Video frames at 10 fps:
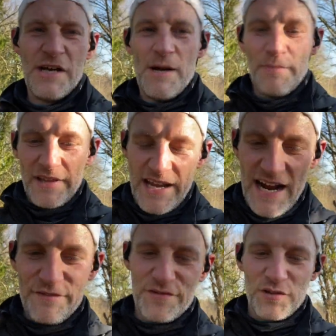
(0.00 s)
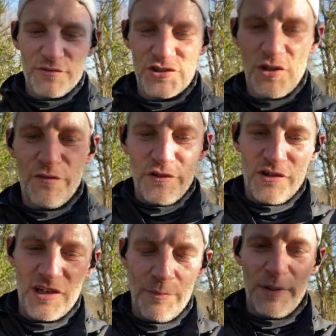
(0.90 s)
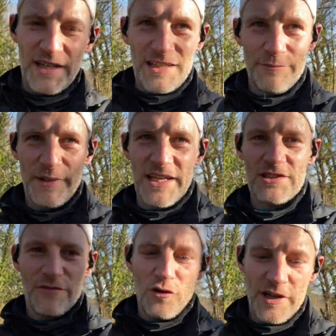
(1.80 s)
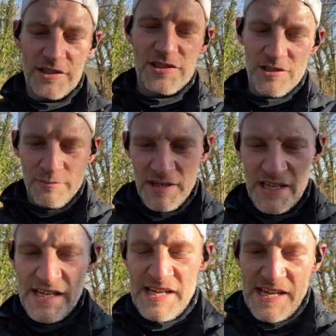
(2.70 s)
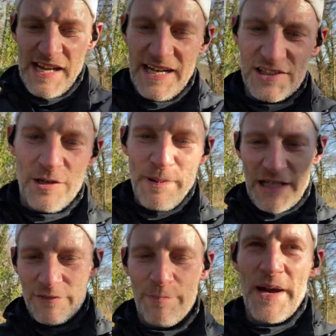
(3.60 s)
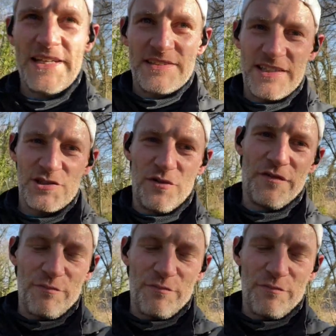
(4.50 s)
But they have sort of softened up a little bit as I've got into them. And as I picked up the pace, they sort of